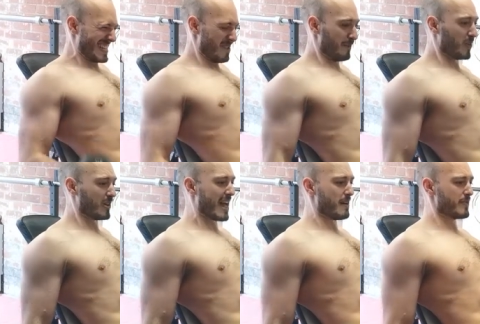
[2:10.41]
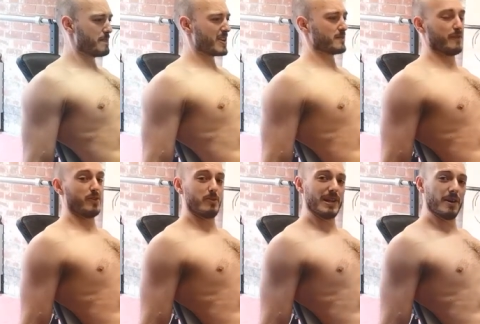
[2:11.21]
fall out of the best
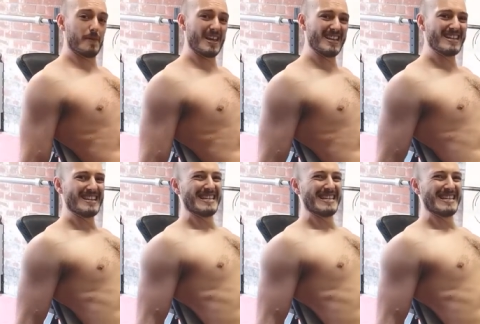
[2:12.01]
form a little bit.